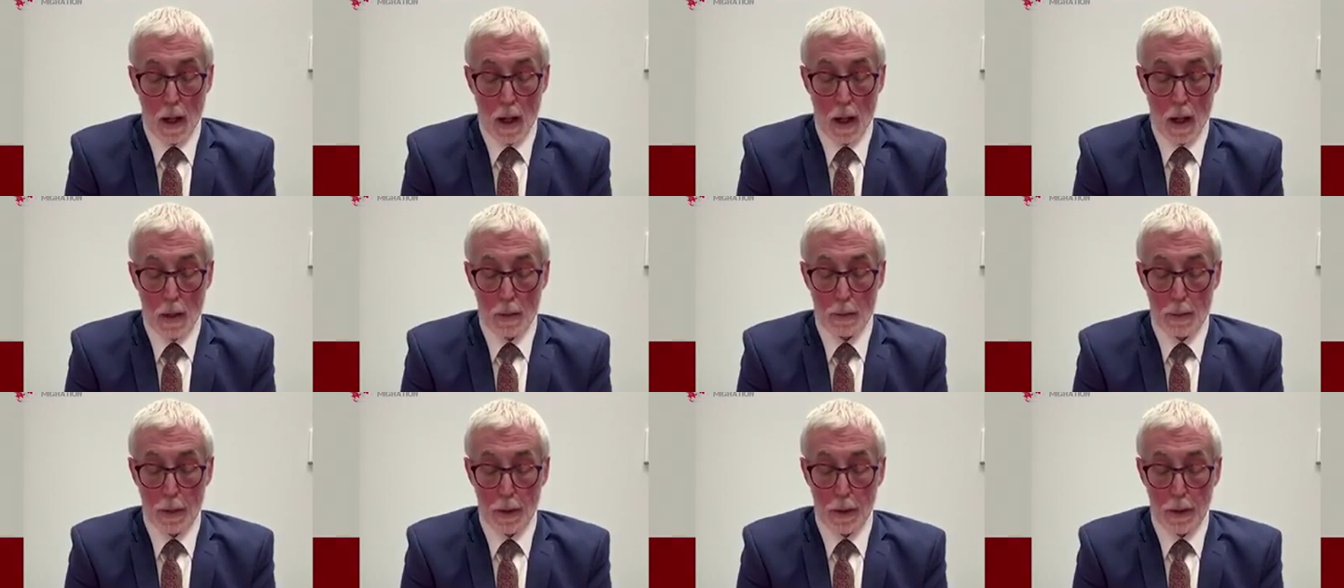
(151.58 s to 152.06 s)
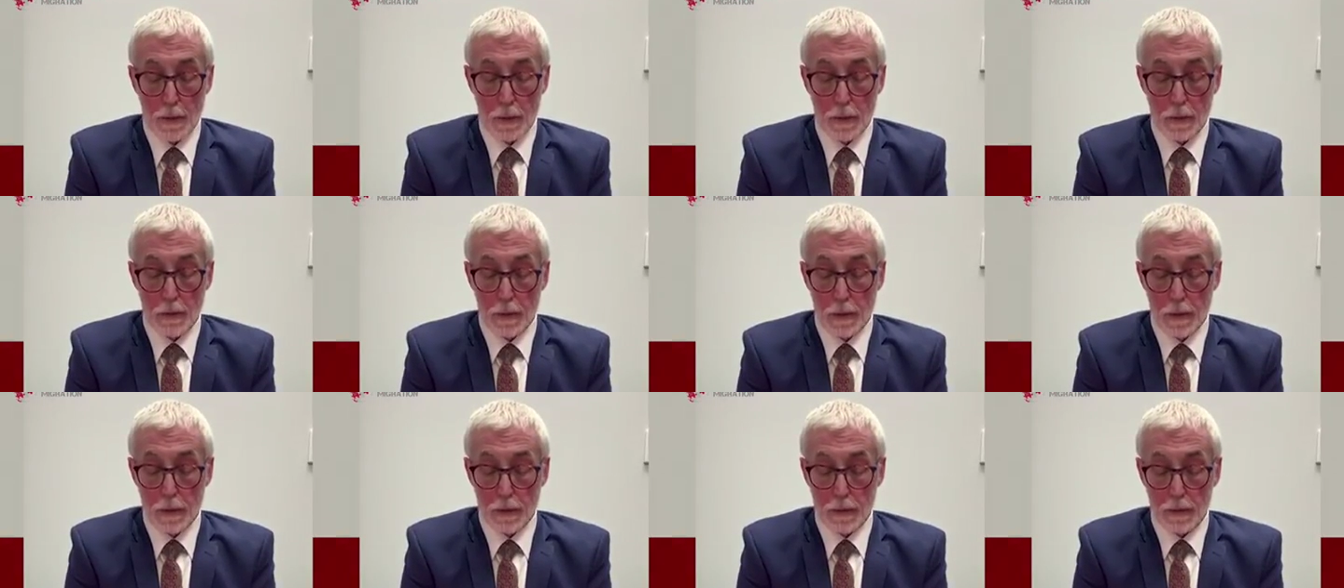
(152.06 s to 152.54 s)
A bridging
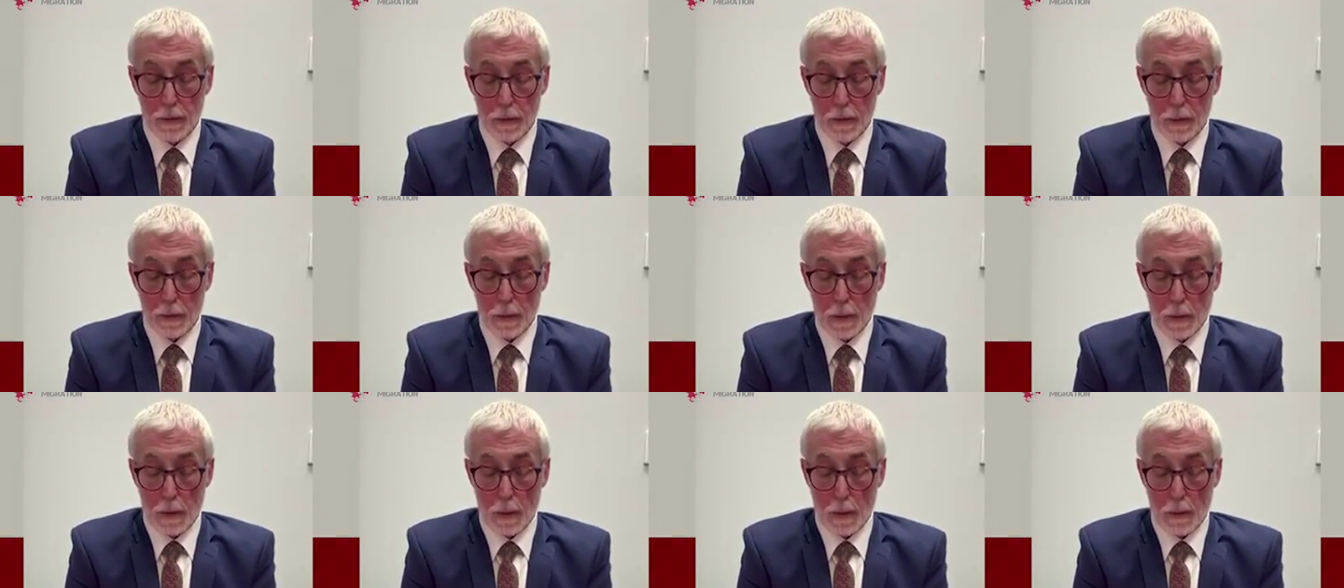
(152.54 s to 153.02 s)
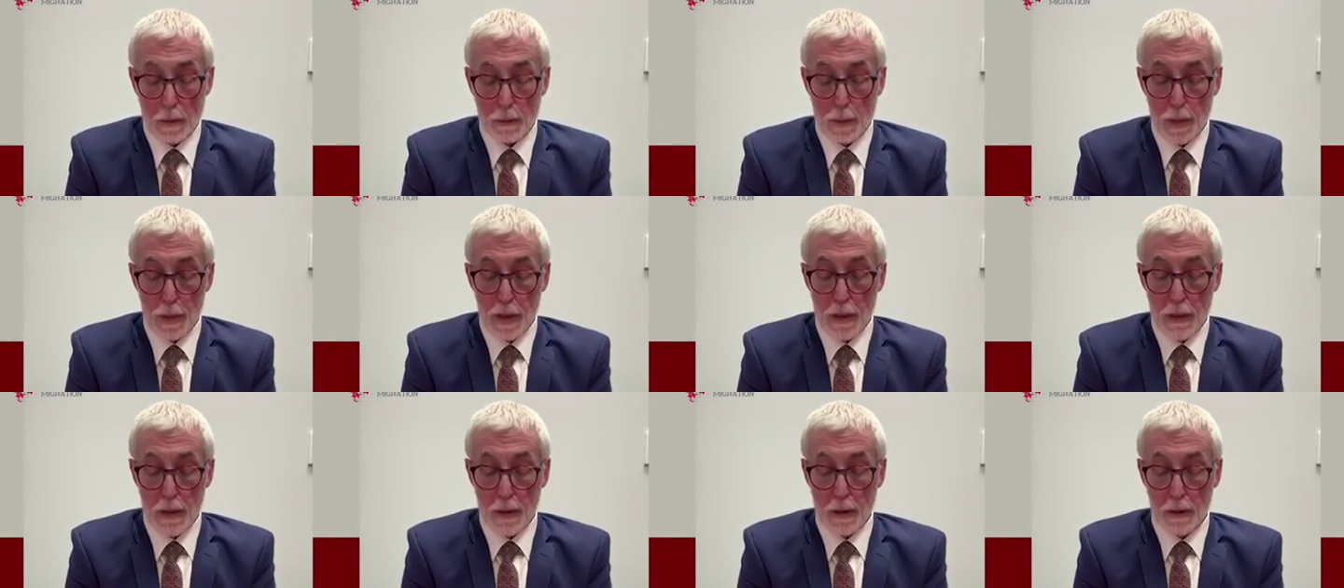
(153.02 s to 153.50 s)
visa
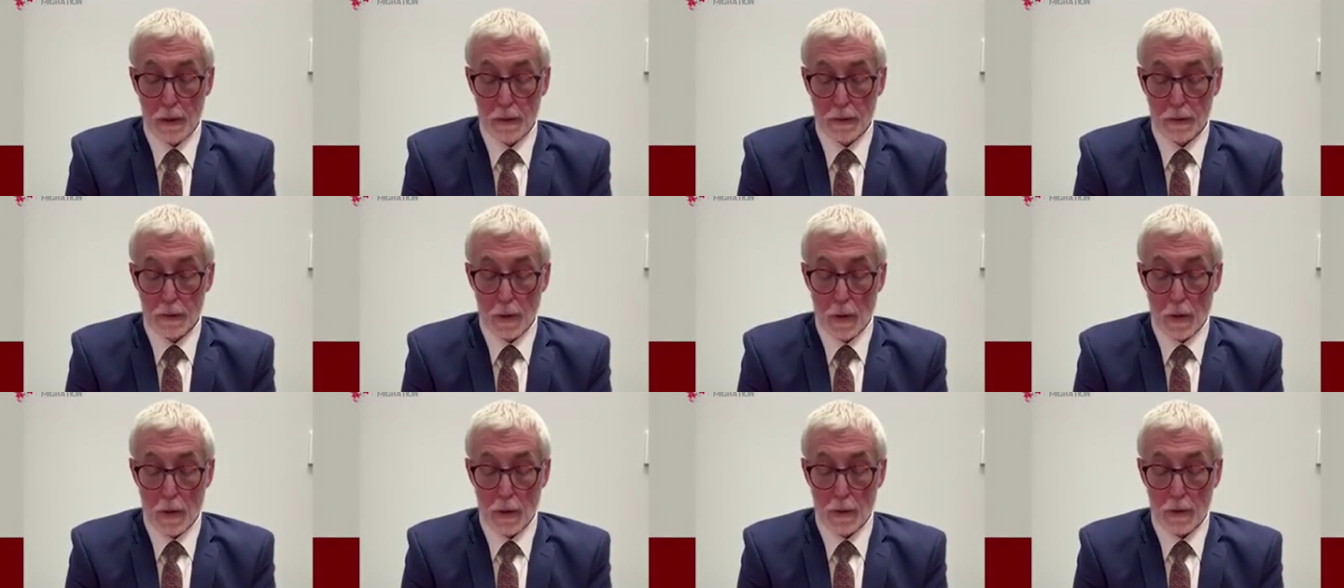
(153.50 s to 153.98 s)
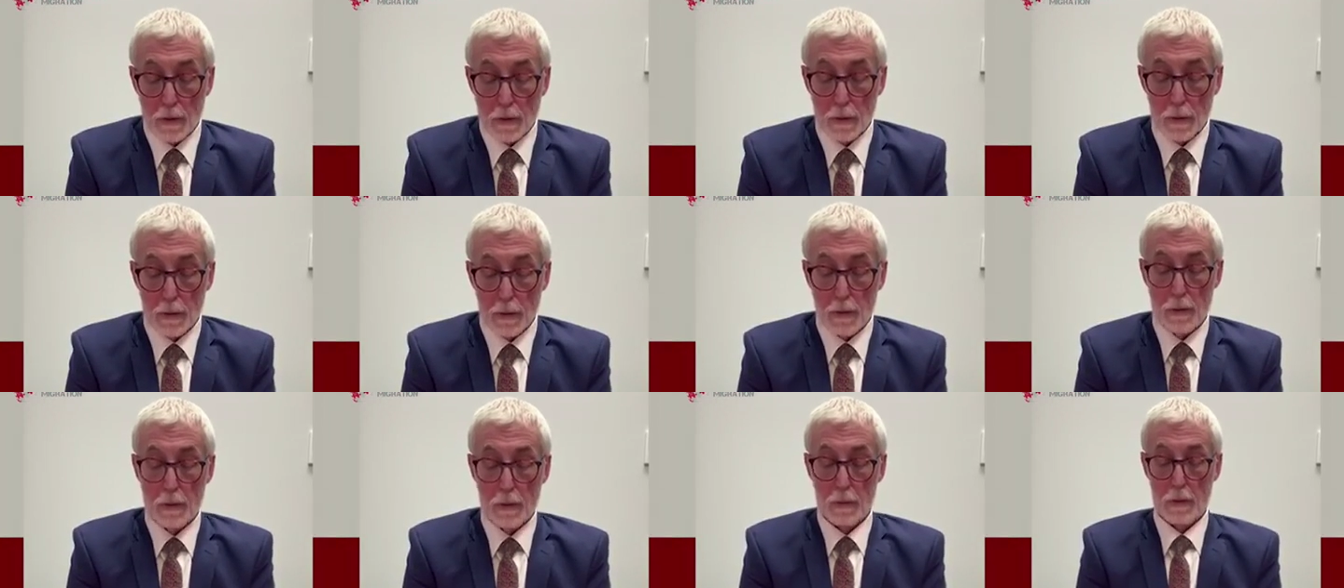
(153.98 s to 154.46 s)
B is
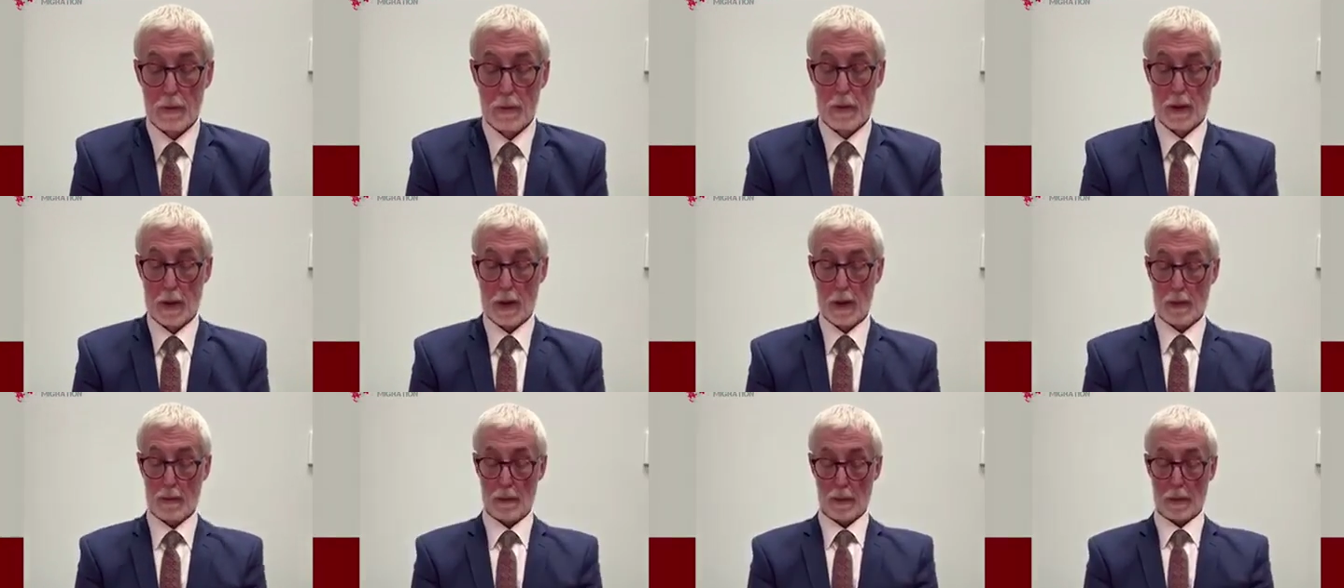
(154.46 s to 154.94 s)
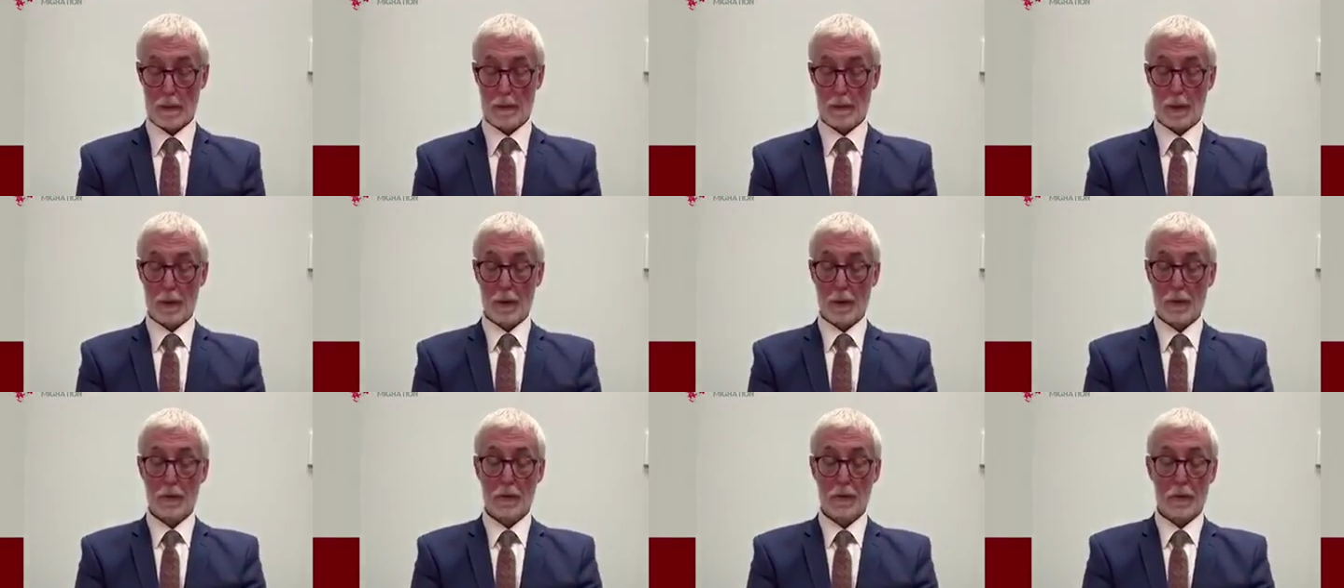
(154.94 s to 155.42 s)
granted to enable a
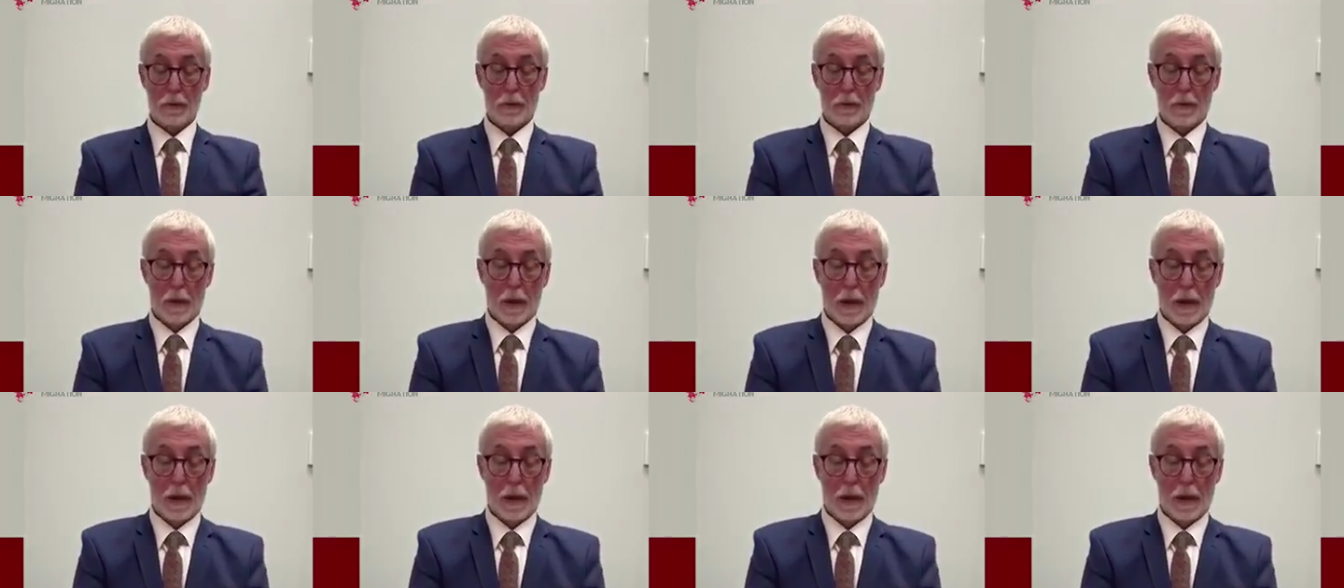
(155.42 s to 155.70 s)
person to